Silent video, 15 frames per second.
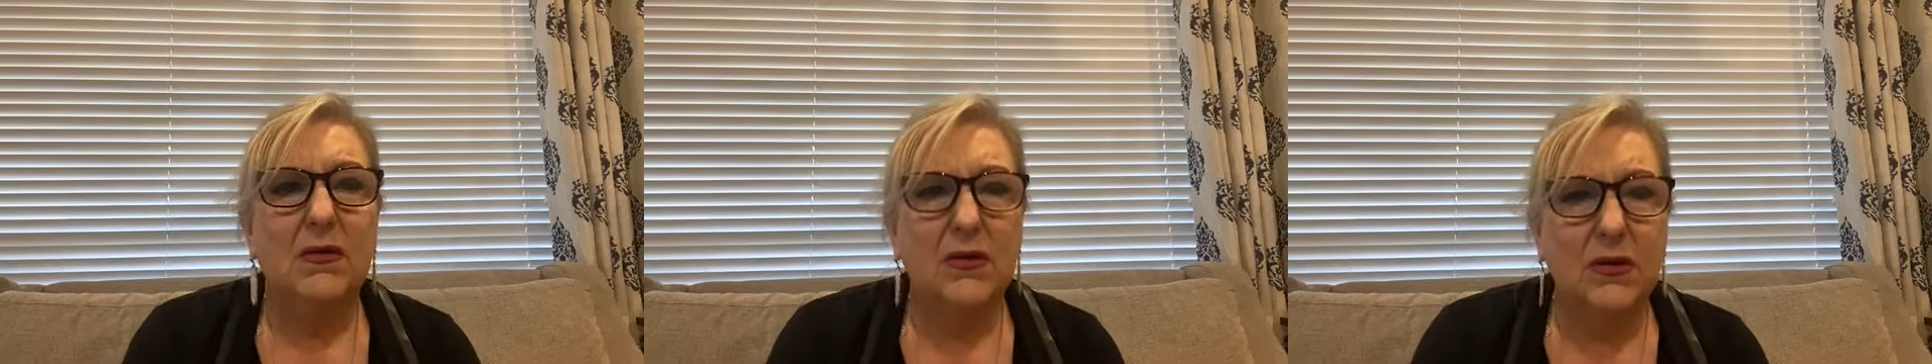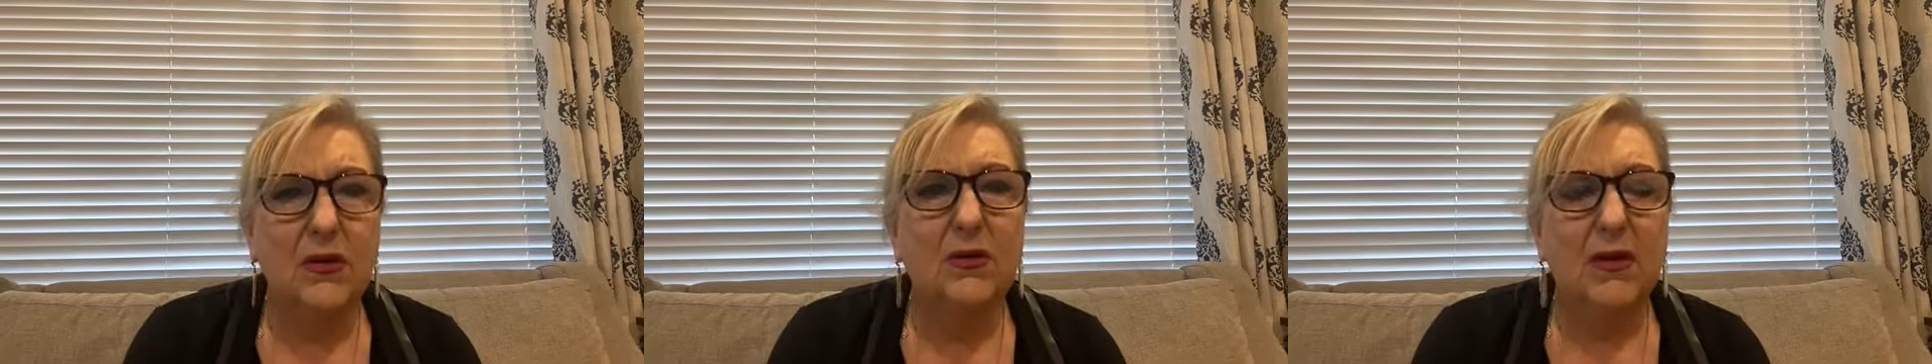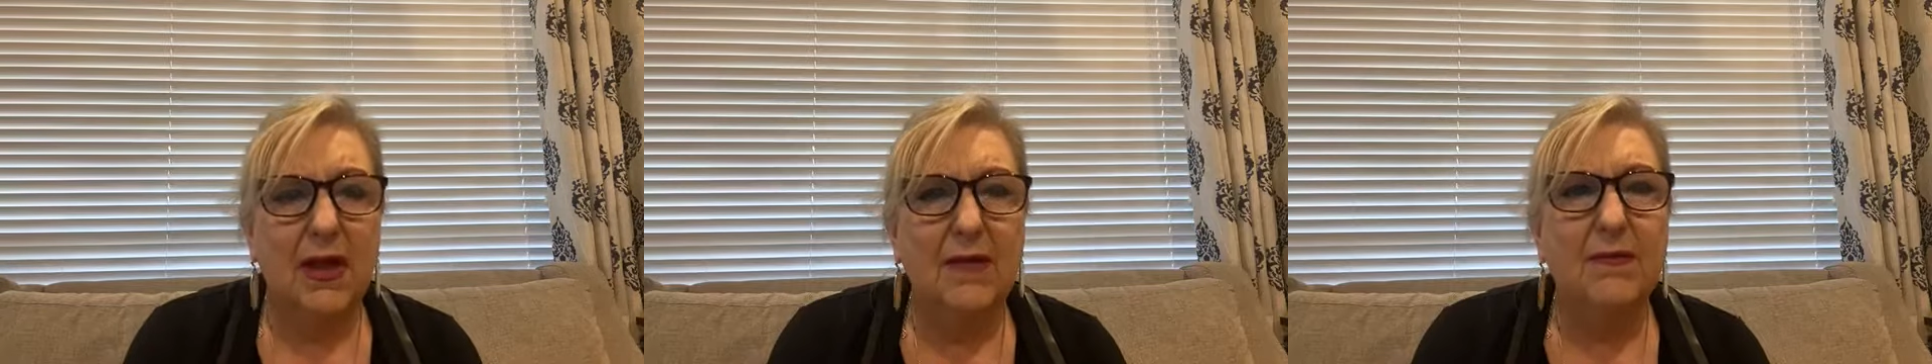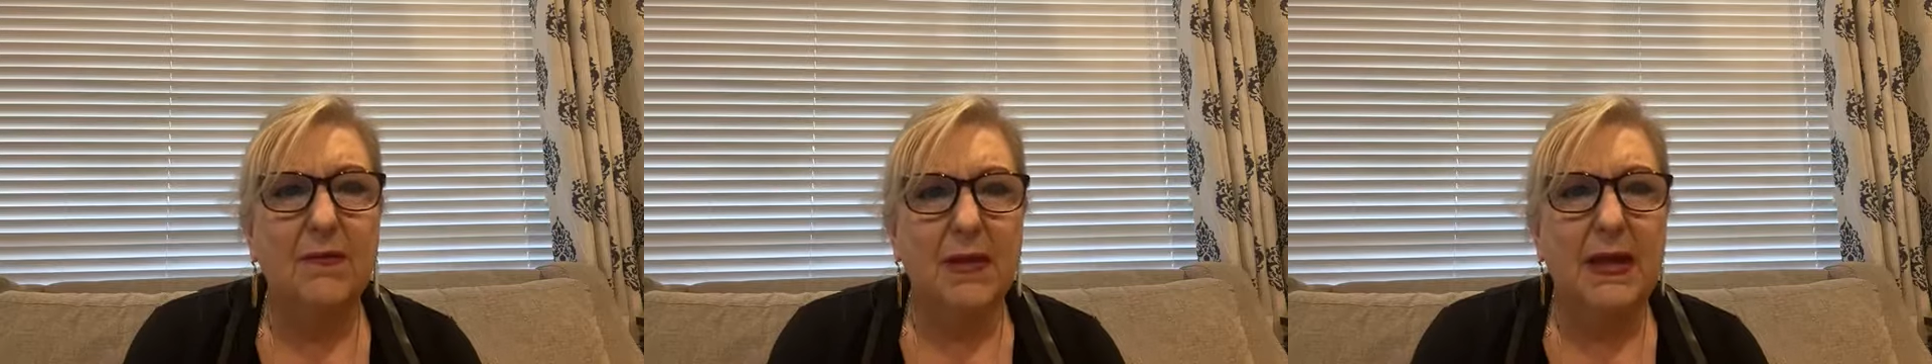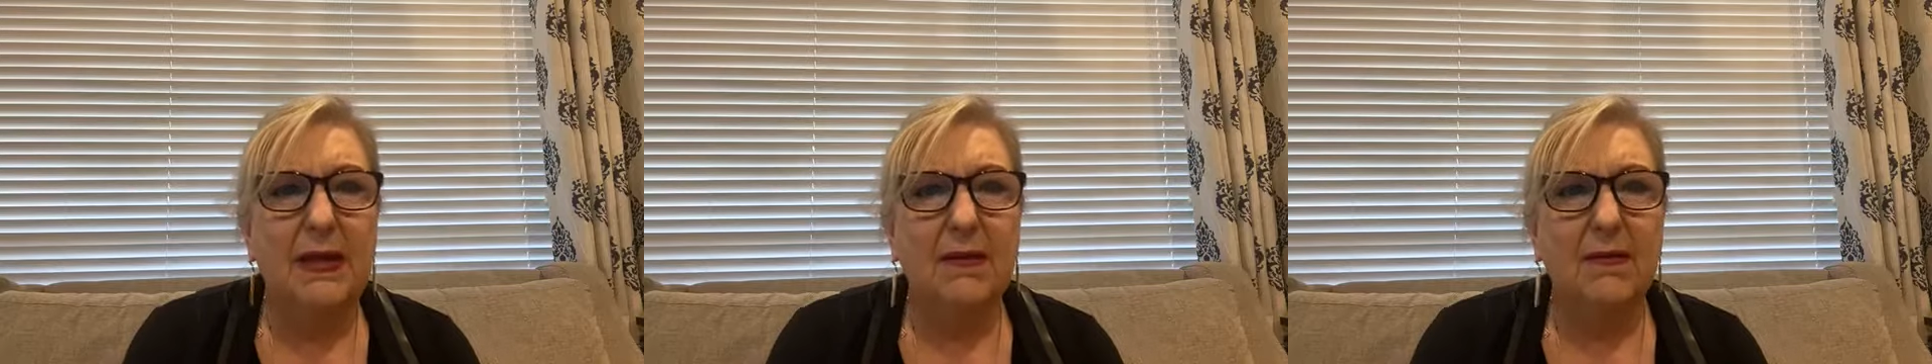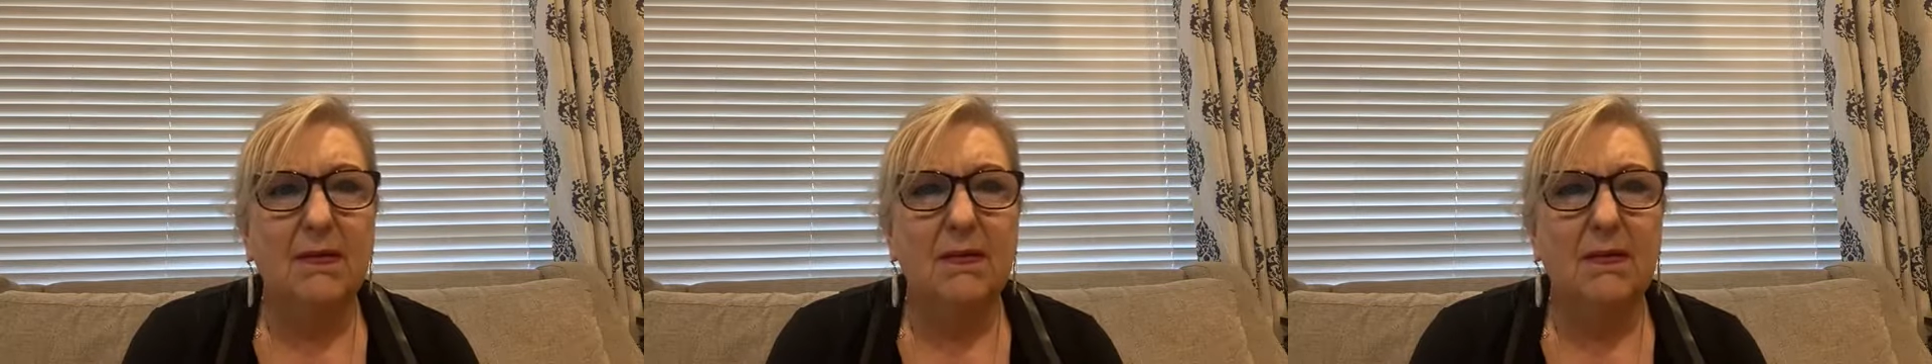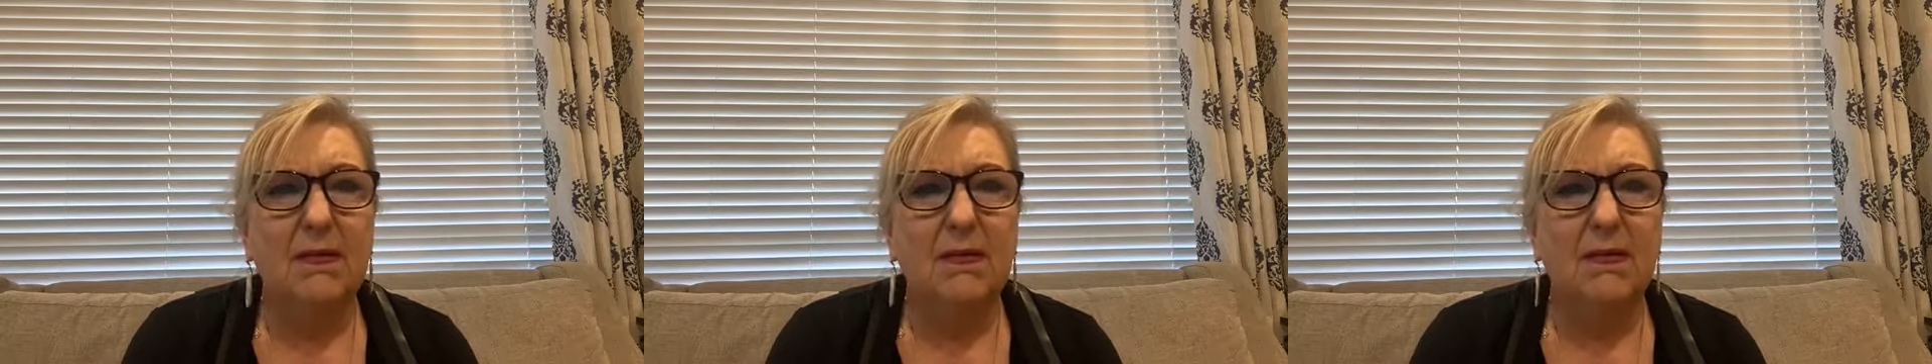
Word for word: do you love me?